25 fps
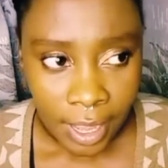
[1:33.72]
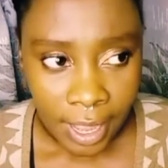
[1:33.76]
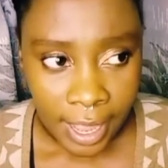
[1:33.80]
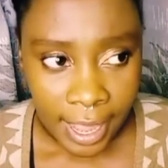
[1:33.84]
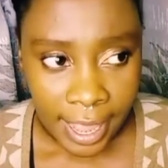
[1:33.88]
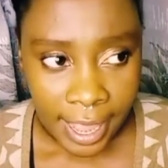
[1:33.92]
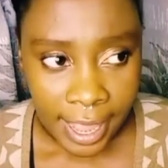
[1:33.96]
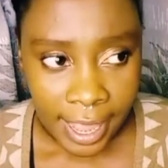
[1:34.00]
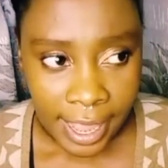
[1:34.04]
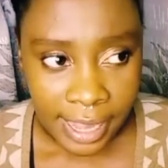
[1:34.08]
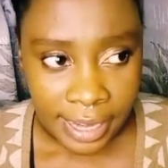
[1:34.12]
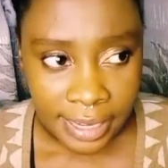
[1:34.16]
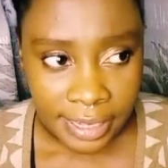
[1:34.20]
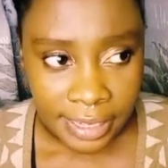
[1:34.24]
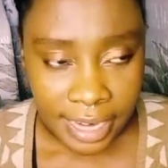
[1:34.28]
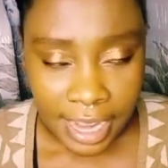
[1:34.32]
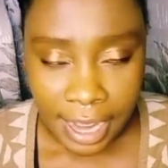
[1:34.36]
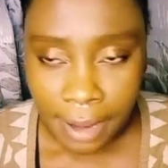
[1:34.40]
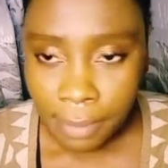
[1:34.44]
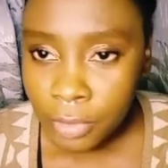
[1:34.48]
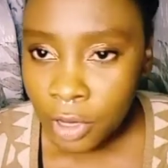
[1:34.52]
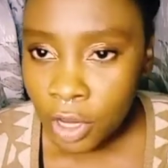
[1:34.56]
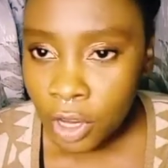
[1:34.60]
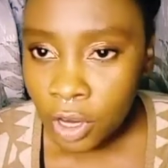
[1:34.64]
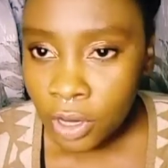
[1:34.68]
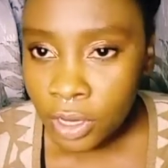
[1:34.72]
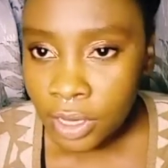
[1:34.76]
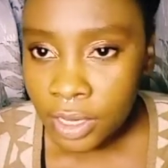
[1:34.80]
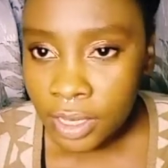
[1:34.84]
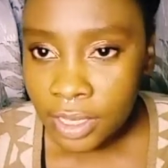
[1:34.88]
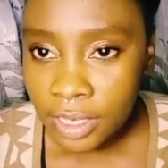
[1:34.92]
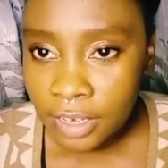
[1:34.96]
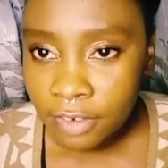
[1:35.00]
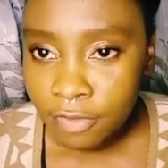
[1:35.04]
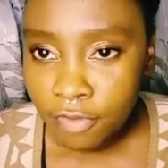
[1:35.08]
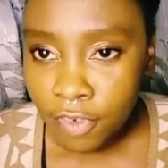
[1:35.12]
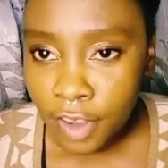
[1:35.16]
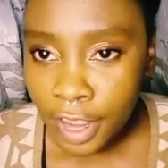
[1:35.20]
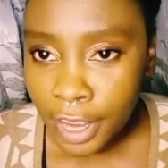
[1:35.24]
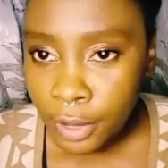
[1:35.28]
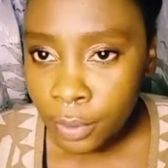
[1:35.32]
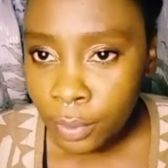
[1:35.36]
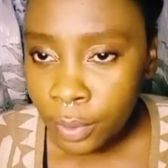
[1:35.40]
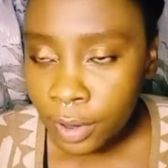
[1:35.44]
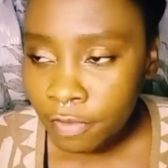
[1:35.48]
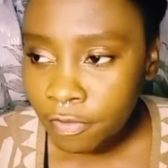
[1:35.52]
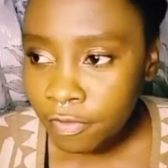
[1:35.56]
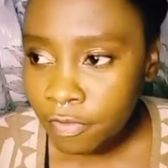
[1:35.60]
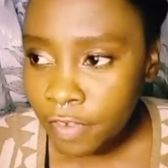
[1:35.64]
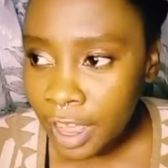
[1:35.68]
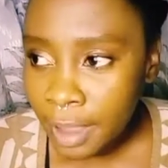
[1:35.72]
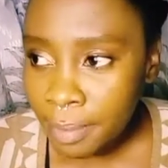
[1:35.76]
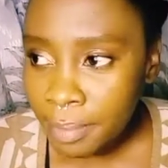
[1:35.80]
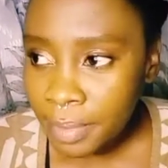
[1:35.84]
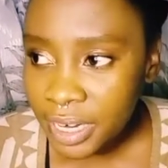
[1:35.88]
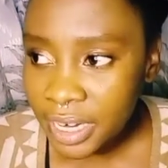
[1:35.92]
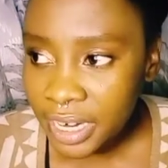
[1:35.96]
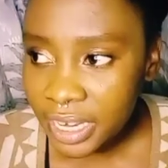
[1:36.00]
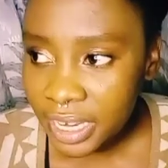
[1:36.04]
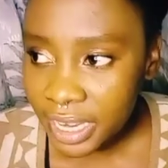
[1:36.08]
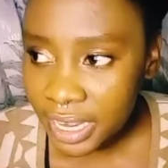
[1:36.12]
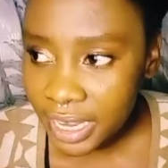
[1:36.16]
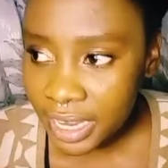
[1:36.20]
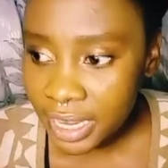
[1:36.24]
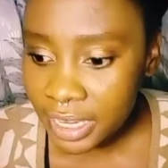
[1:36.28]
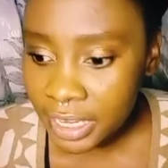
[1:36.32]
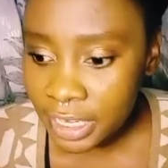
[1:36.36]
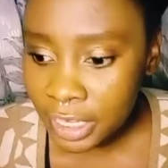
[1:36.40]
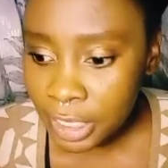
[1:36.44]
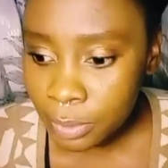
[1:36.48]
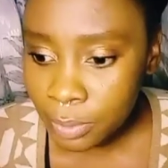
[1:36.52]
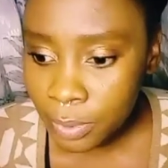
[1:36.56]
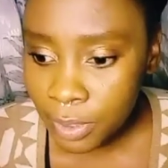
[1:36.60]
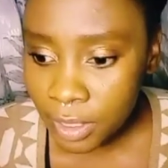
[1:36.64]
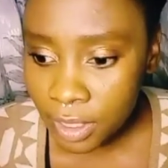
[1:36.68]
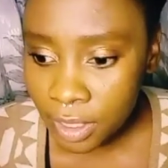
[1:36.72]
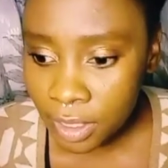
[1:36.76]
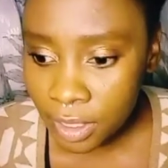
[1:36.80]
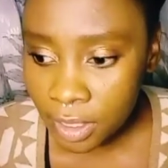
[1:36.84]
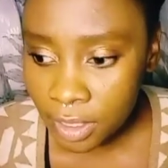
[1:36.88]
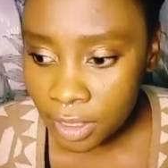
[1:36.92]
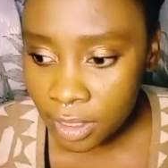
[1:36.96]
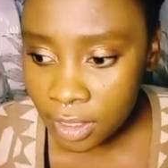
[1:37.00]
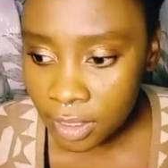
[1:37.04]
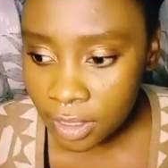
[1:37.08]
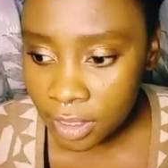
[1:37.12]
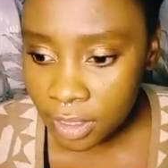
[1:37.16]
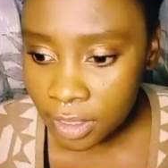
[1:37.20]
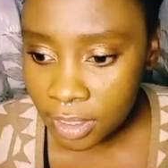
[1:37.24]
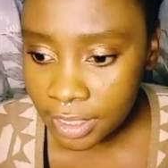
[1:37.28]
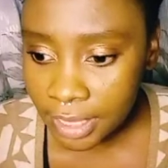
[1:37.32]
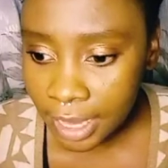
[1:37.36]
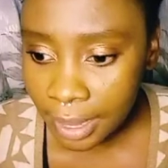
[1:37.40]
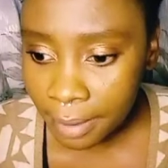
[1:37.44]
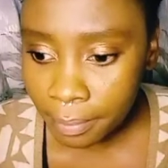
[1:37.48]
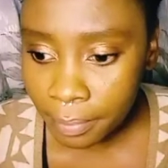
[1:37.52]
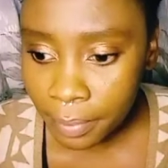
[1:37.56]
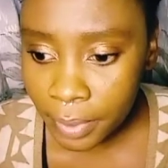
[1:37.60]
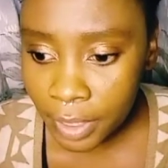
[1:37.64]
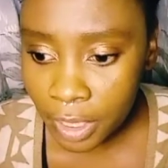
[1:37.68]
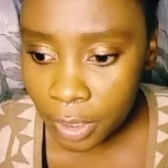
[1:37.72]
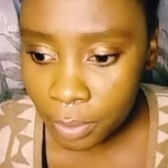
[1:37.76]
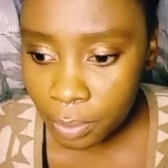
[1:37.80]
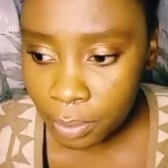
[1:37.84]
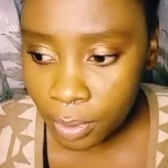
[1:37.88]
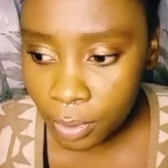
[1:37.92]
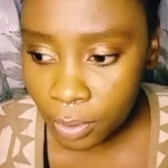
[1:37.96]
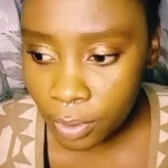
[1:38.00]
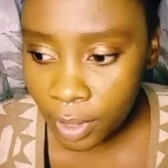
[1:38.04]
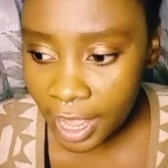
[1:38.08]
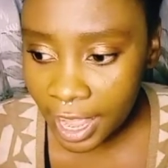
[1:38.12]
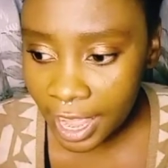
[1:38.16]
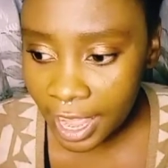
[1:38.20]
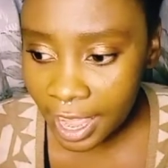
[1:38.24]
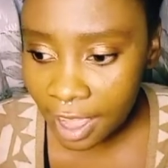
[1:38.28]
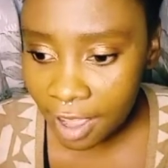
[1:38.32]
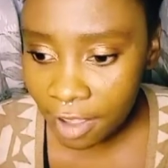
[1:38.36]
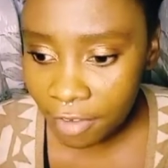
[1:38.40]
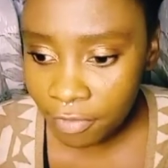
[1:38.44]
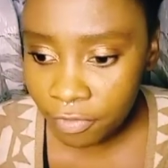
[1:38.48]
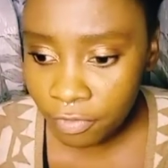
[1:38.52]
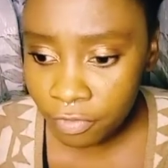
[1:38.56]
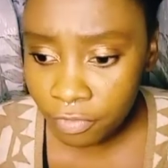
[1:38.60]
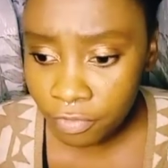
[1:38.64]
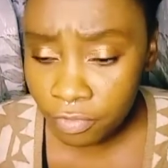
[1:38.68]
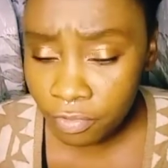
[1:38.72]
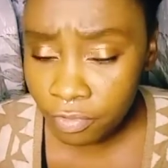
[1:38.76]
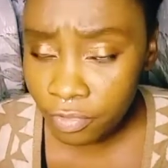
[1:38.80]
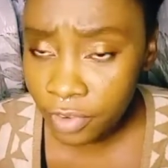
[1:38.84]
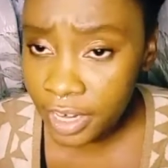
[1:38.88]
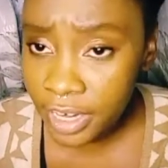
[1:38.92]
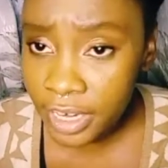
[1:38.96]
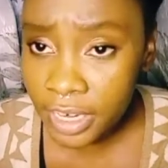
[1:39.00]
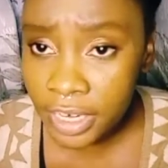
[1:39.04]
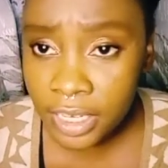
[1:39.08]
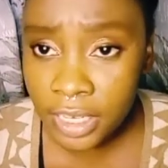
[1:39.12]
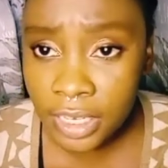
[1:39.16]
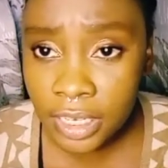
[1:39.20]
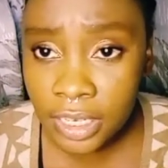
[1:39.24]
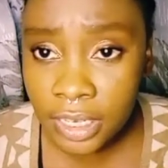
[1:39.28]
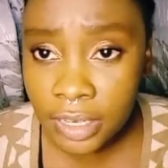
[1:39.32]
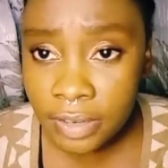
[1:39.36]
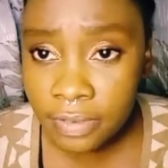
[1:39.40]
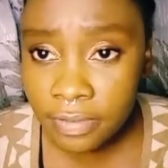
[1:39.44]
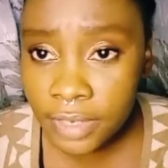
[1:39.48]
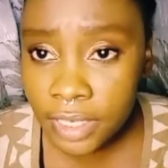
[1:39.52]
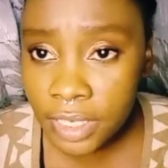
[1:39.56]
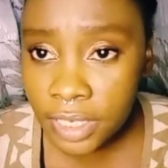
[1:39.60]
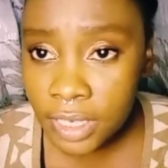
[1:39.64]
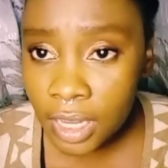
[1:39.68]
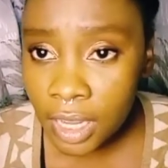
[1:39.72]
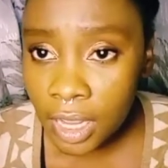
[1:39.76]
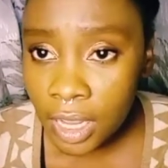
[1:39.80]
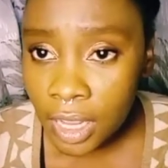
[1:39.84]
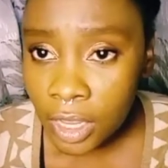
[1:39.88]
And I'm not going to define what family is, because some people have relatives,